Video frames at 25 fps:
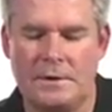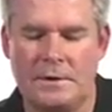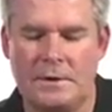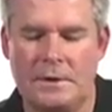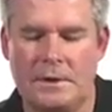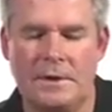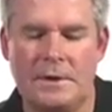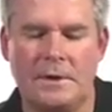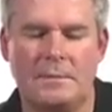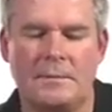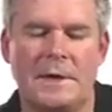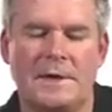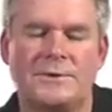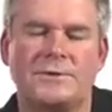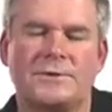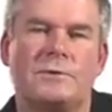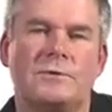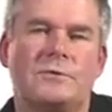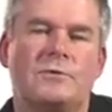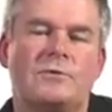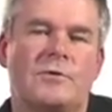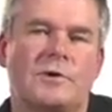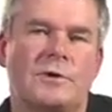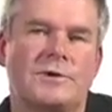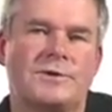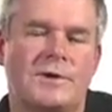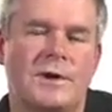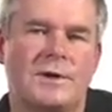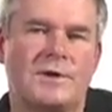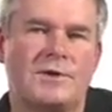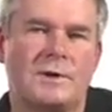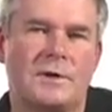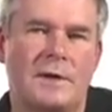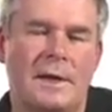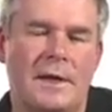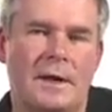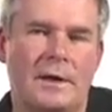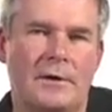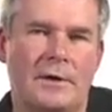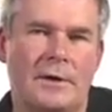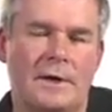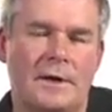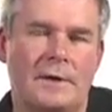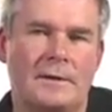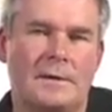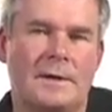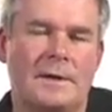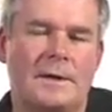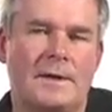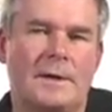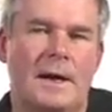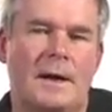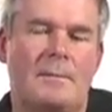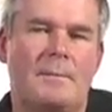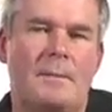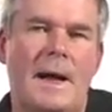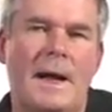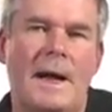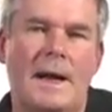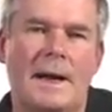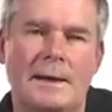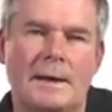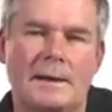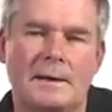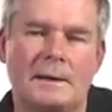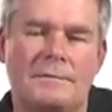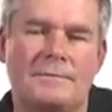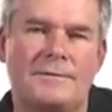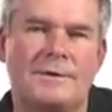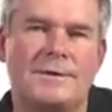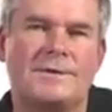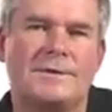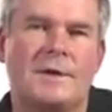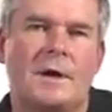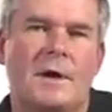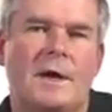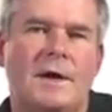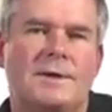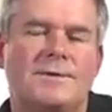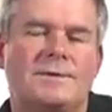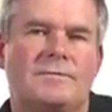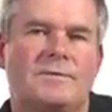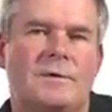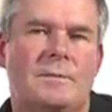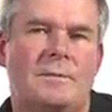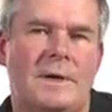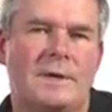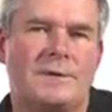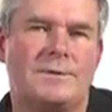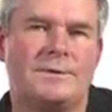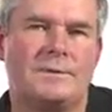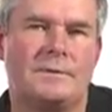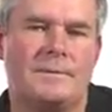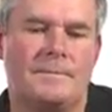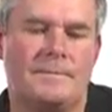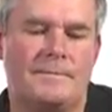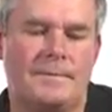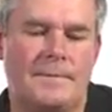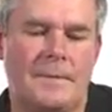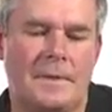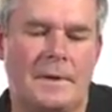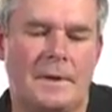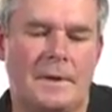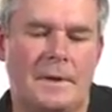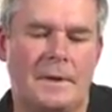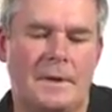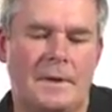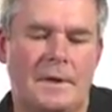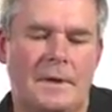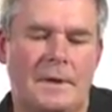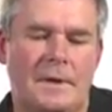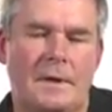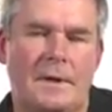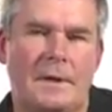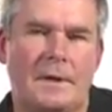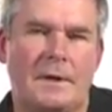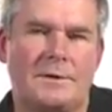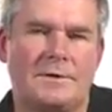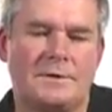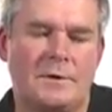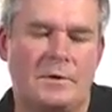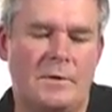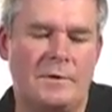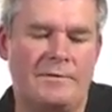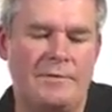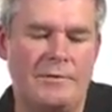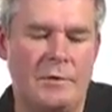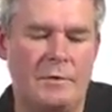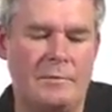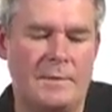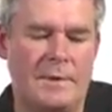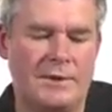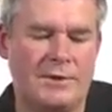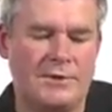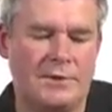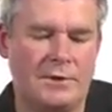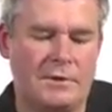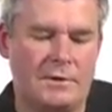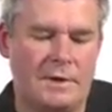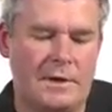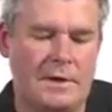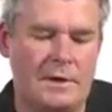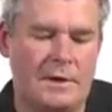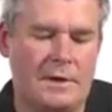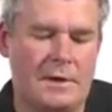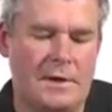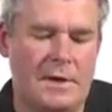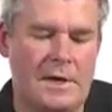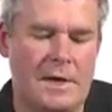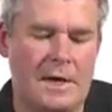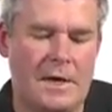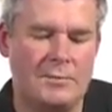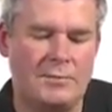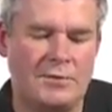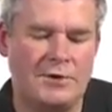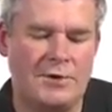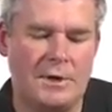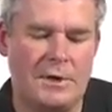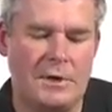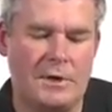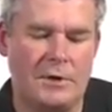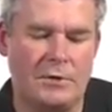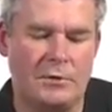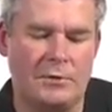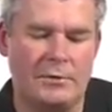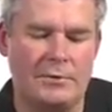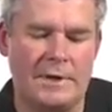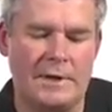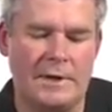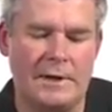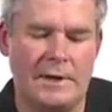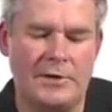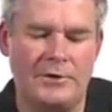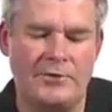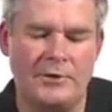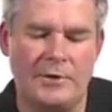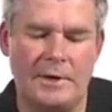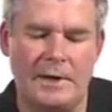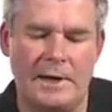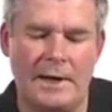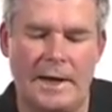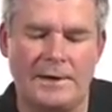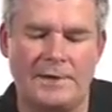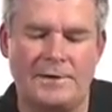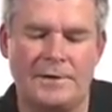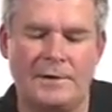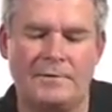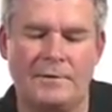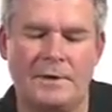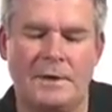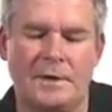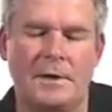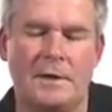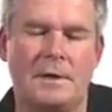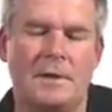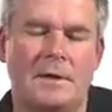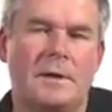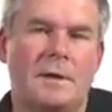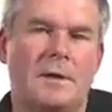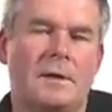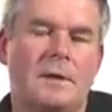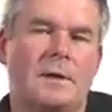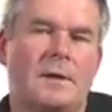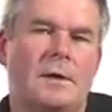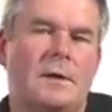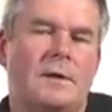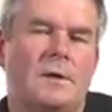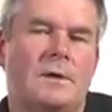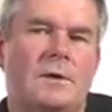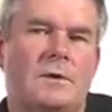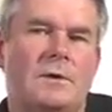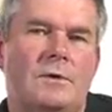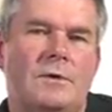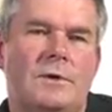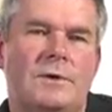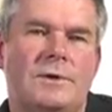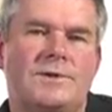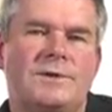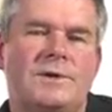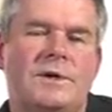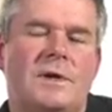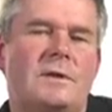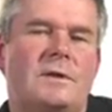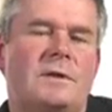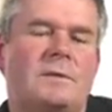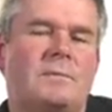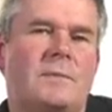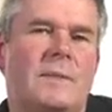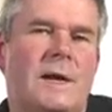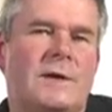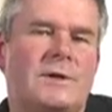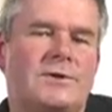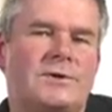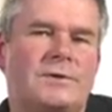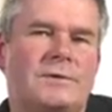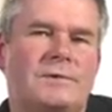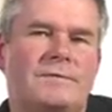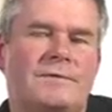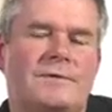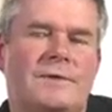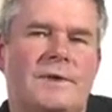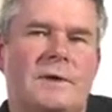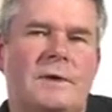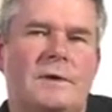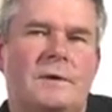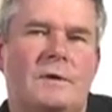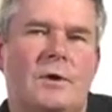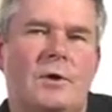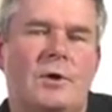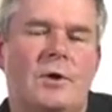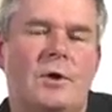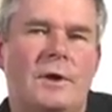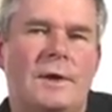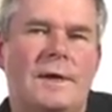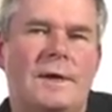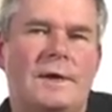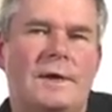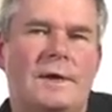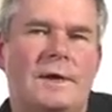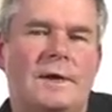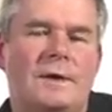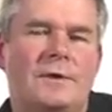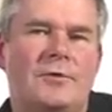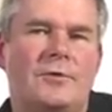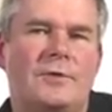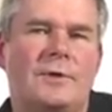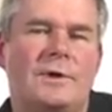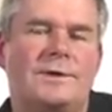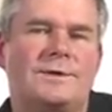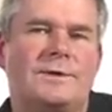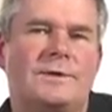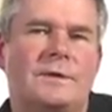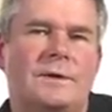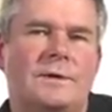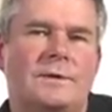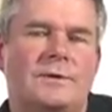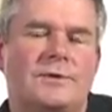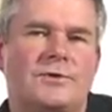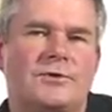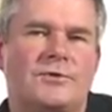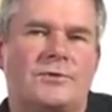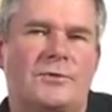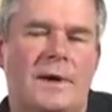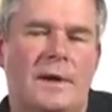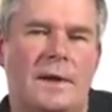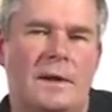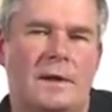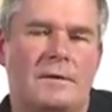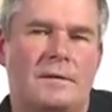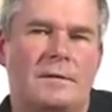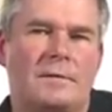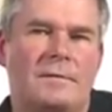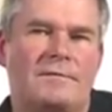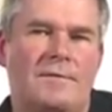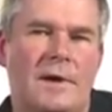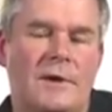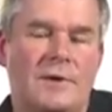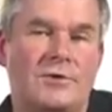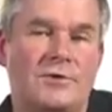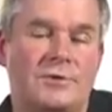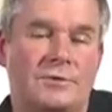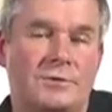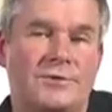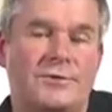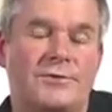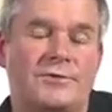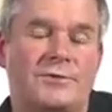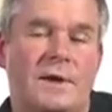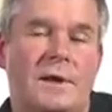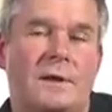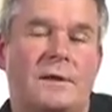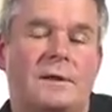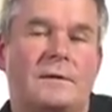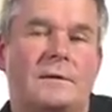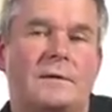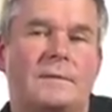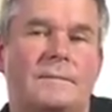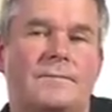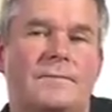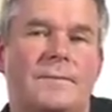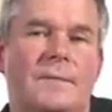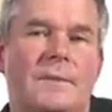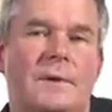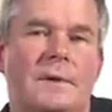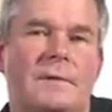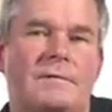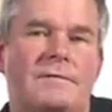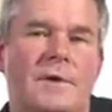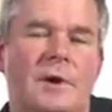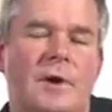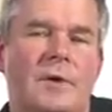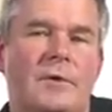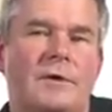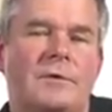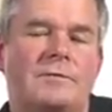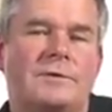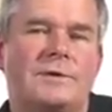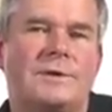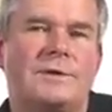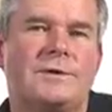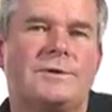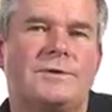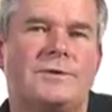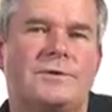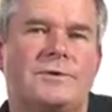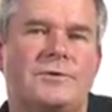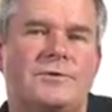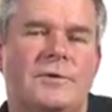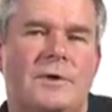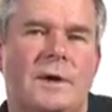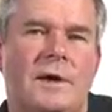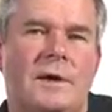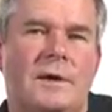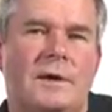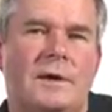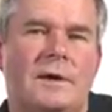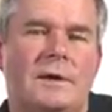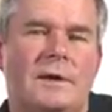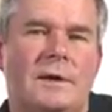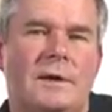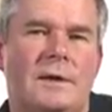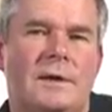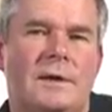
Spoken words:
in the muscle cross-sectional area, a marker of the size of the muscle. So if you measure the EMG, or the electrical activity, you can see that much of the early increase in strength, functional strength, following resistance training